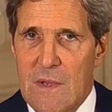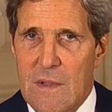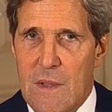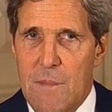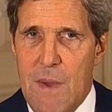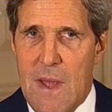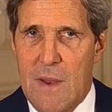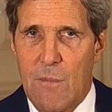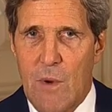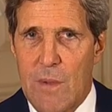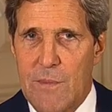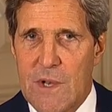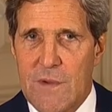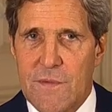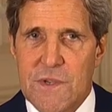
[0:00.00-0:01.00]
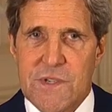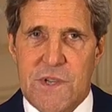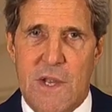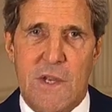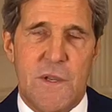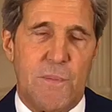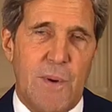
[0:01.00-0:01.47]
The men and women of the
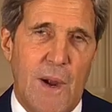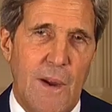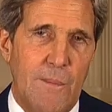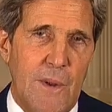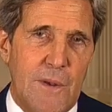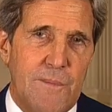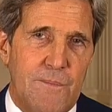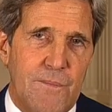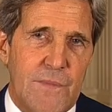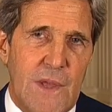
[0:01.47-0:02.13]
State Department